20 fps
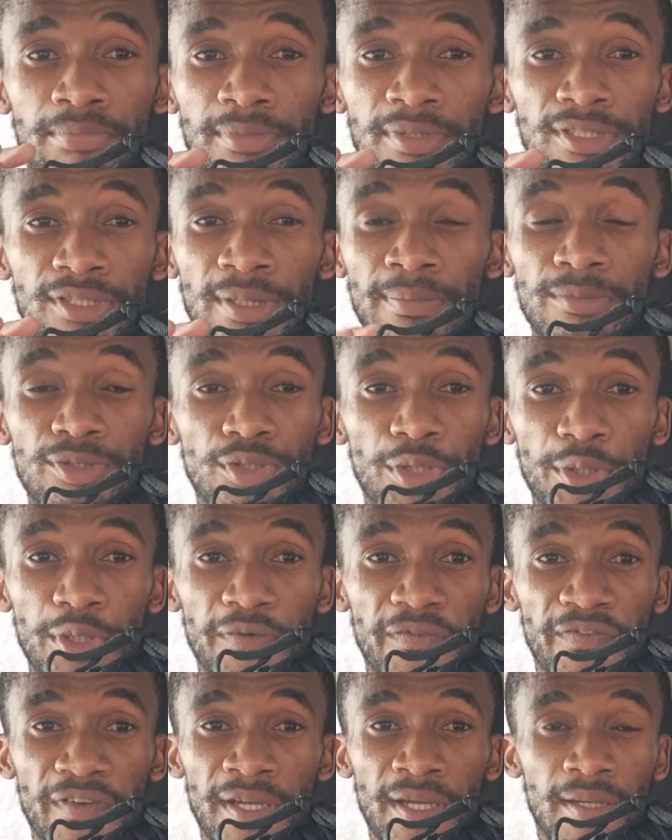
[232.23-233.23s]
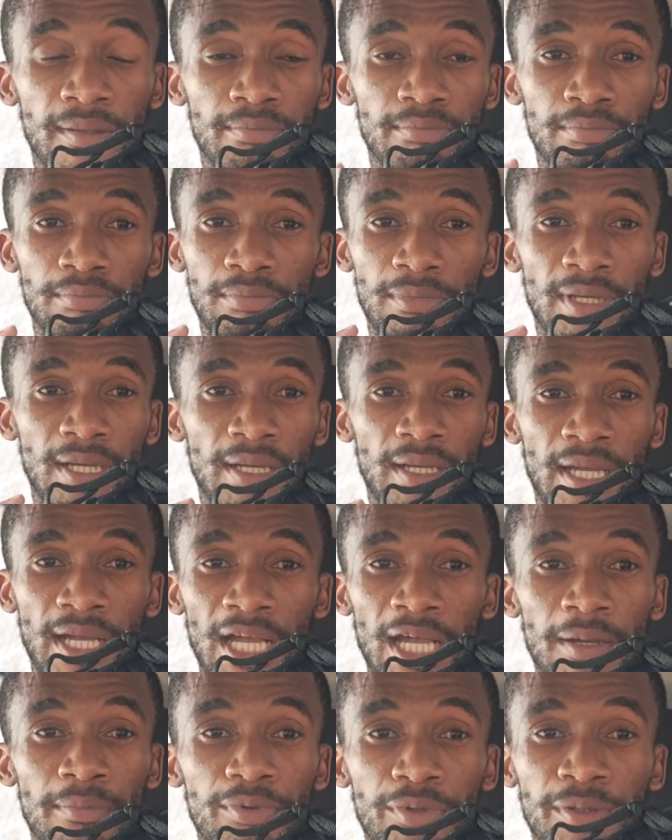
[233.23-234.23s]
some sort of a
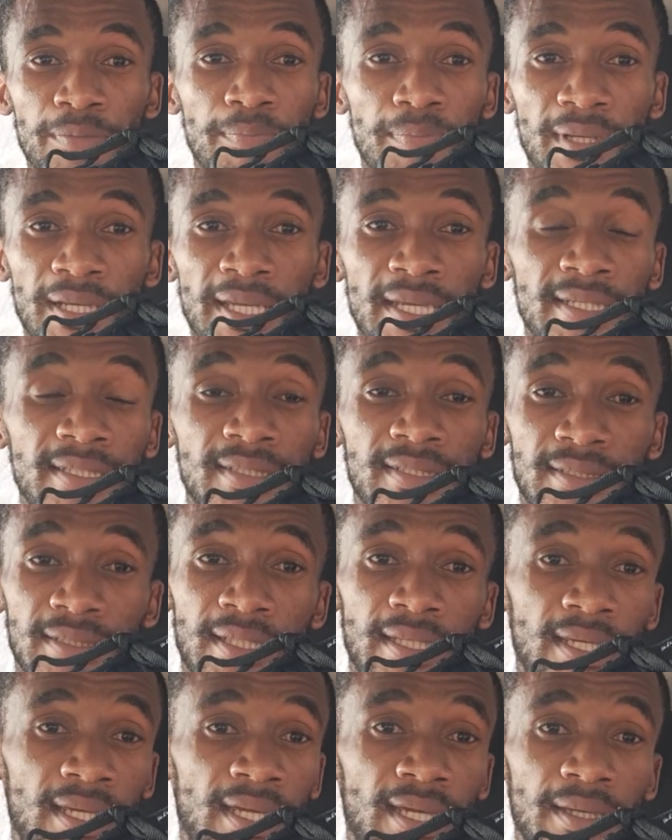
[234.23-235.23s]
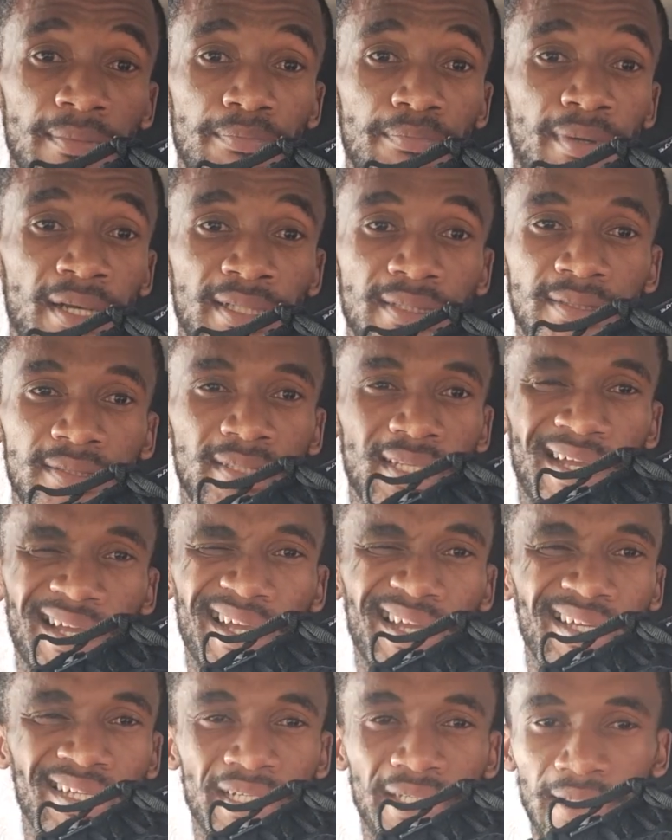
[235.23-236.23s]
carbon plate here, but
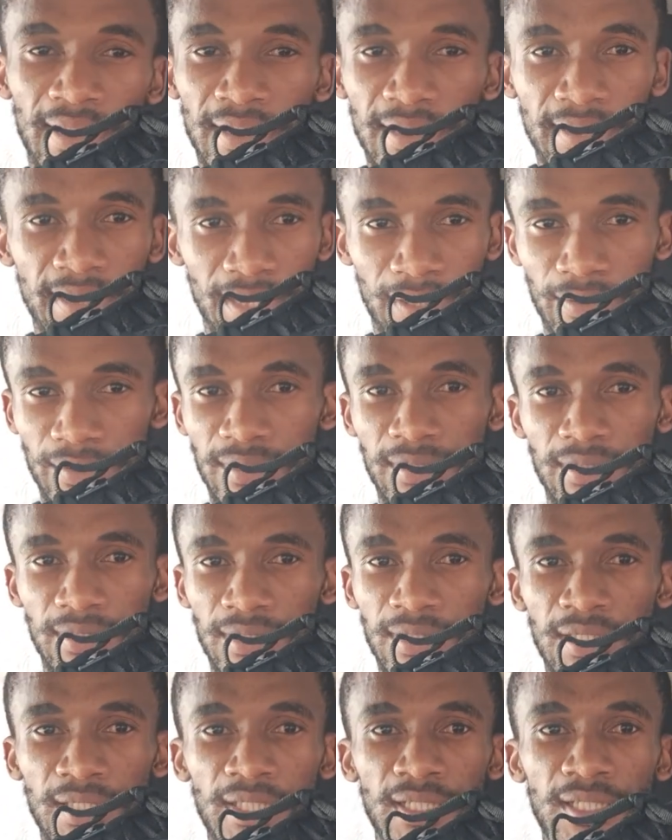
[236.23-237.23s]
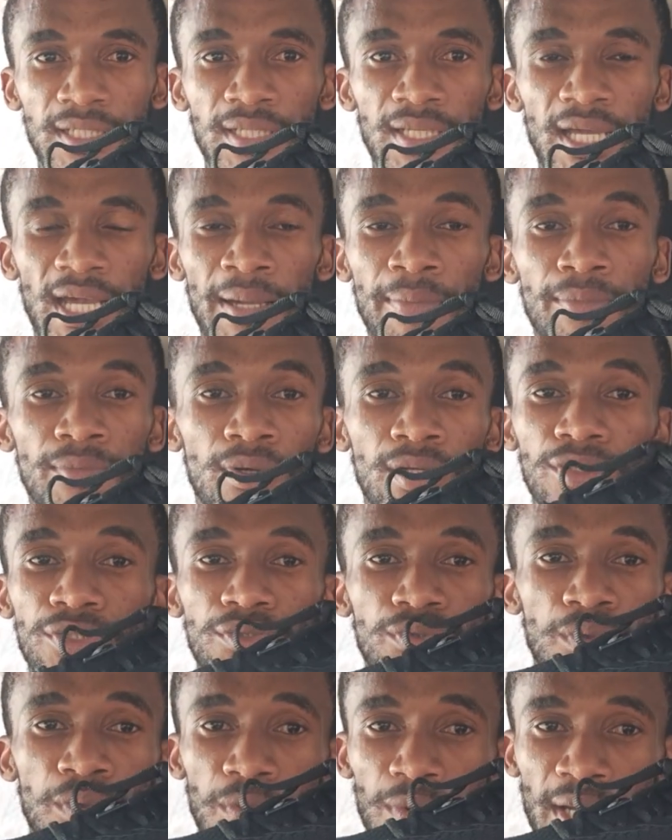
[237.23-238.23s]
I really doubt. I'm not
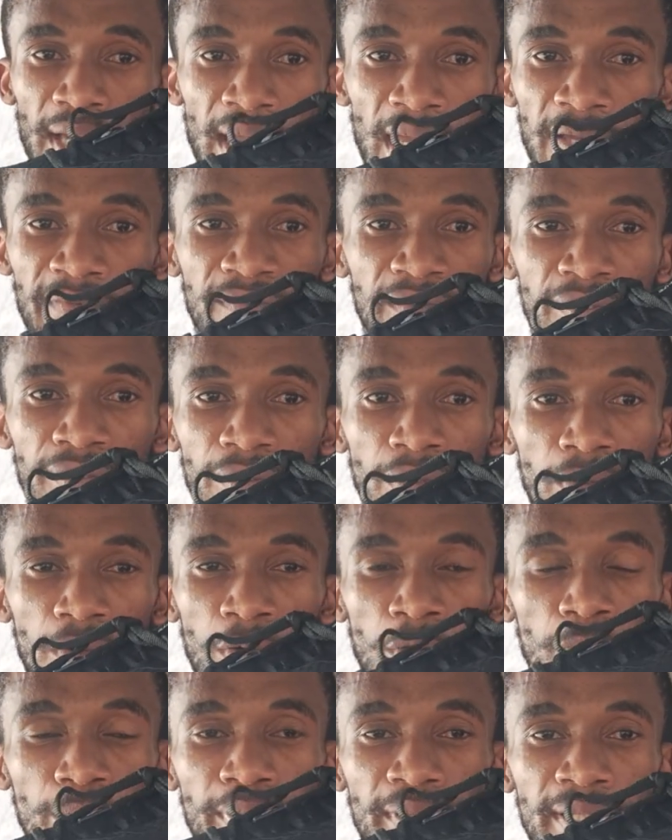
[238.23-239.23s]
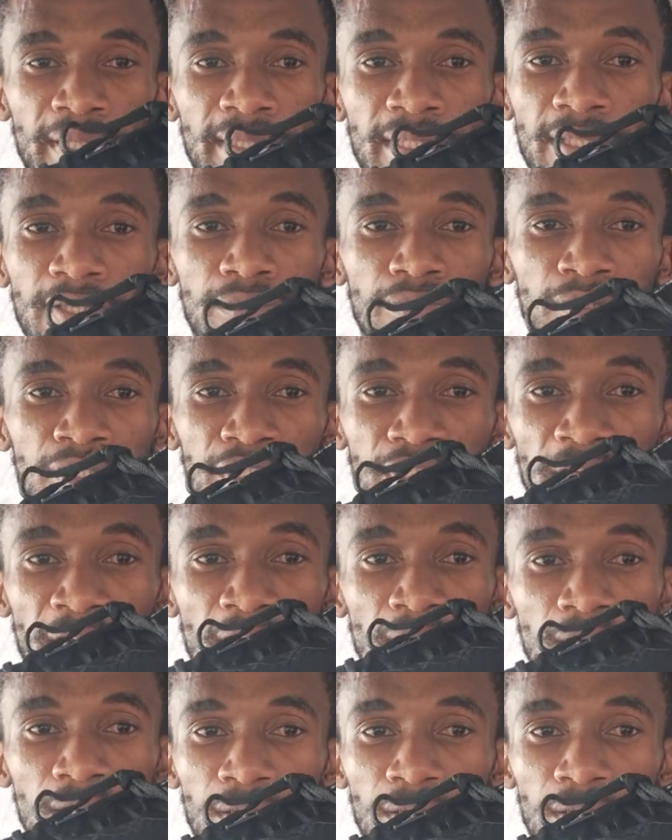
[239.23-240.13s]
sure. I haven't opened it to check